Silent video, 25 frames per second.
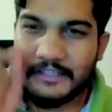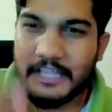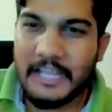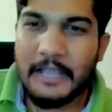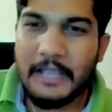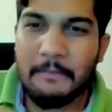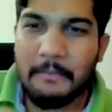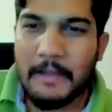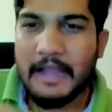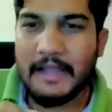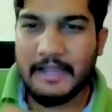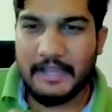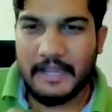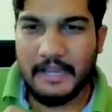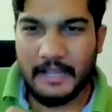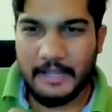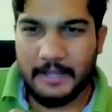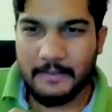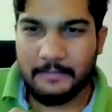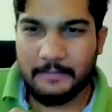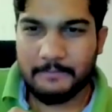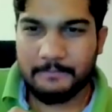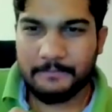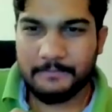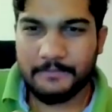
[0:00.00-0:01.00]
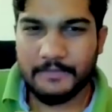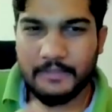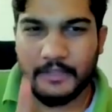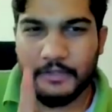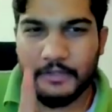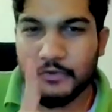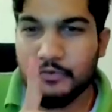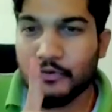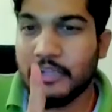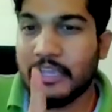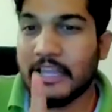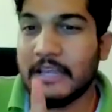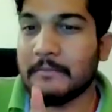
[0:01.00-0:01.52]
day by day,
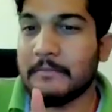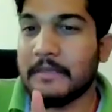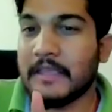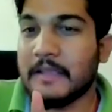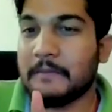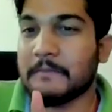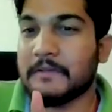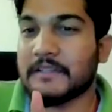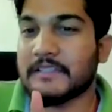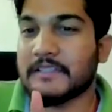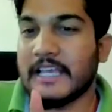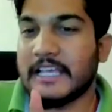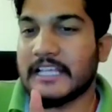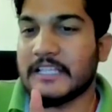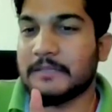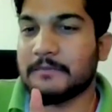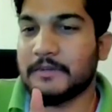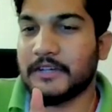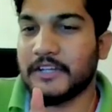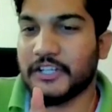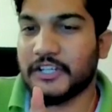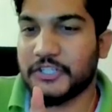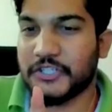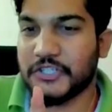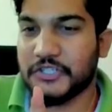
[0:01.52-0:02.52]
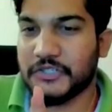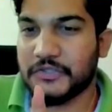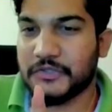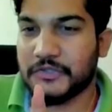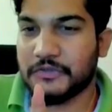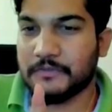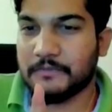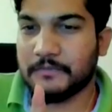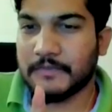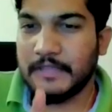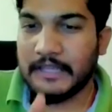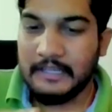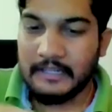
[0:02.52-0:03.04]
you can make precise
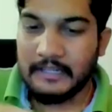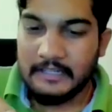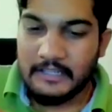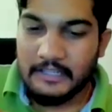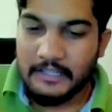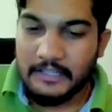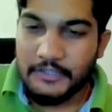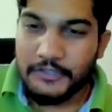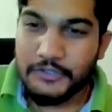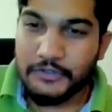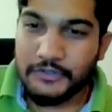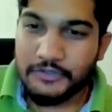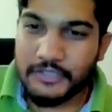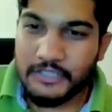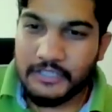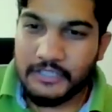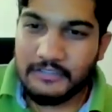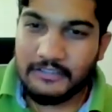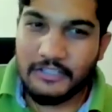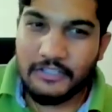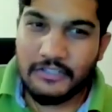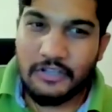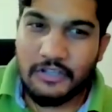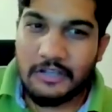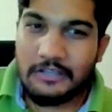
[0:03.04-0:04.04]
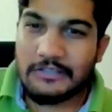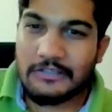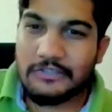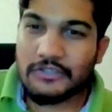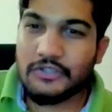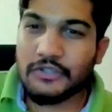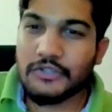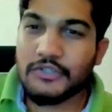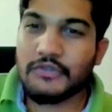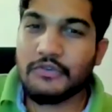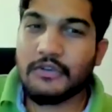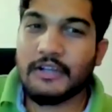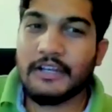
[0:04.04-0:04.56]
predictions. Using this
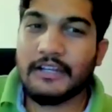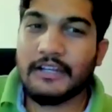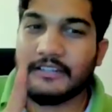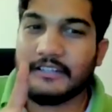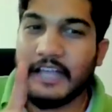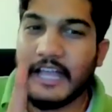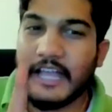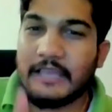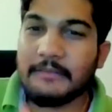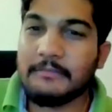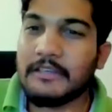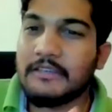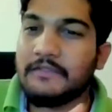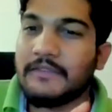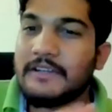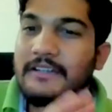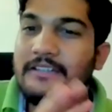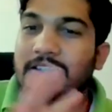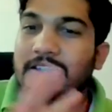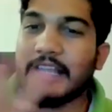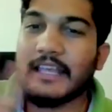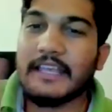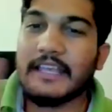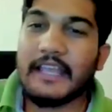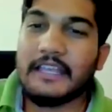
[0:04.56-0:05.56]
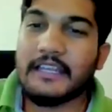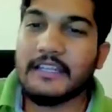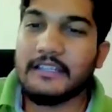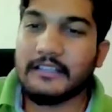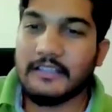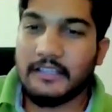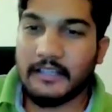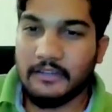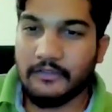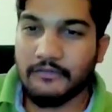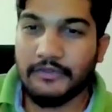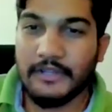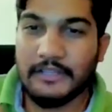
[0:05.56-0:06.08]
also, you can time events like
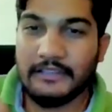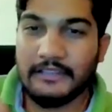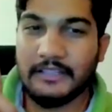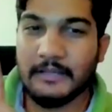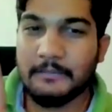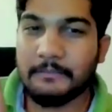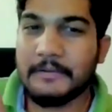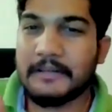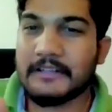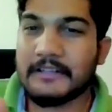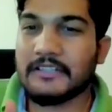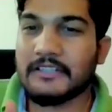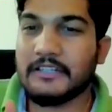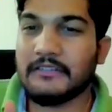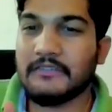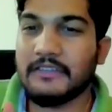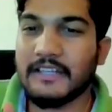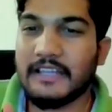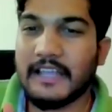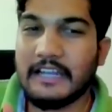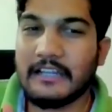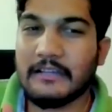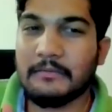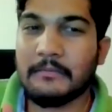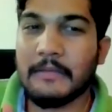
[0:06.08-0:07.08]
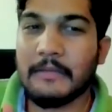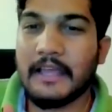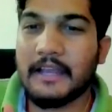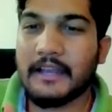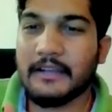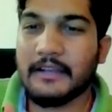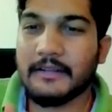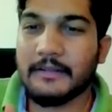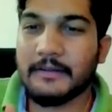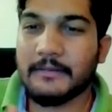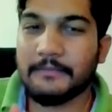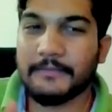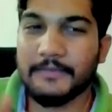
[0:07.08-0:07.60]
anything. When the person will get
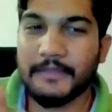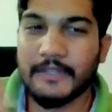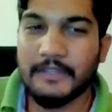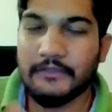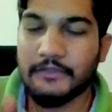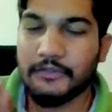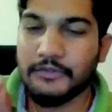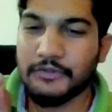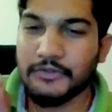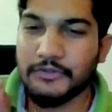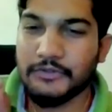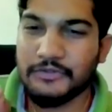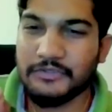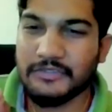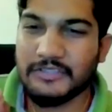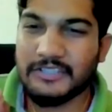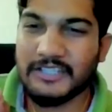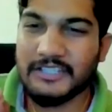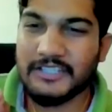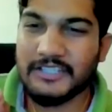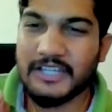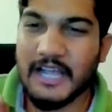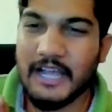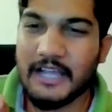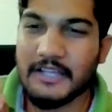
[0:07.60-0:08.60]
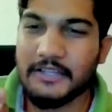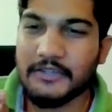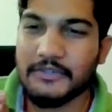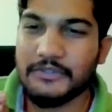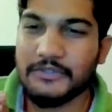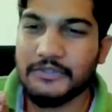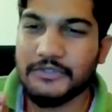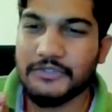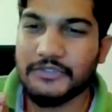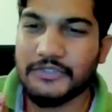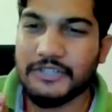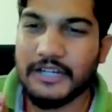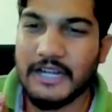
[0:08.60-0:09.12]
married, if you use dasha, you
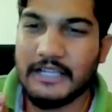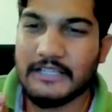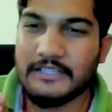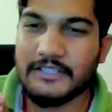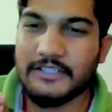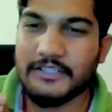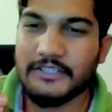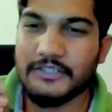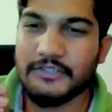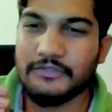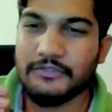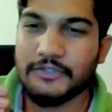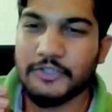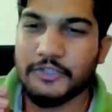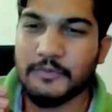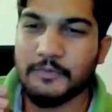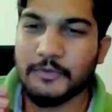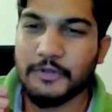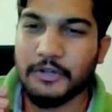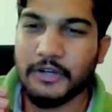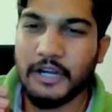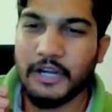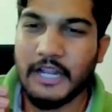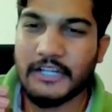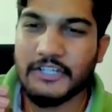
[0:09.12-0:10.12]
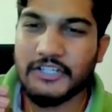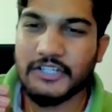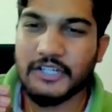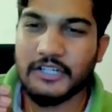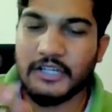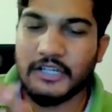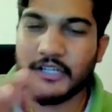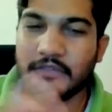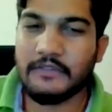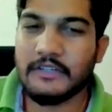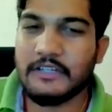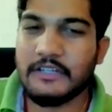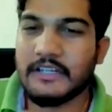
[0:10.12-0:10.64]
use transit, you use progression,
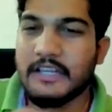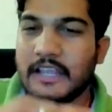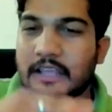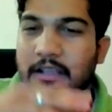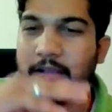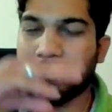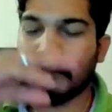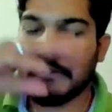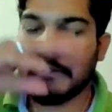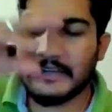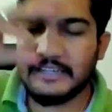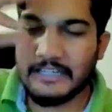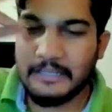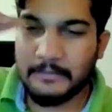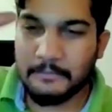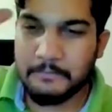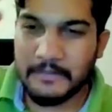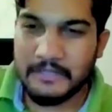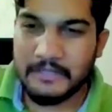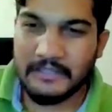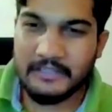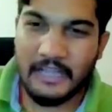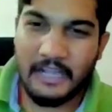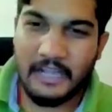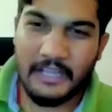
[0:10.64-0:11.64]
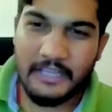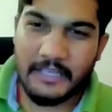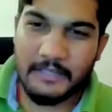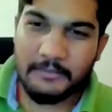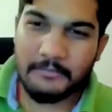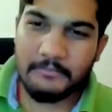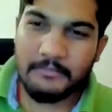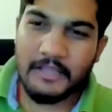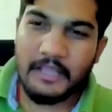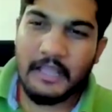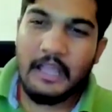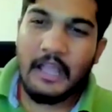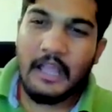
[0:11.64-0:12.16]
it will take multiple
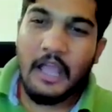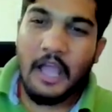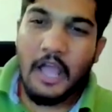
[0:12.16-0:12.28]
time,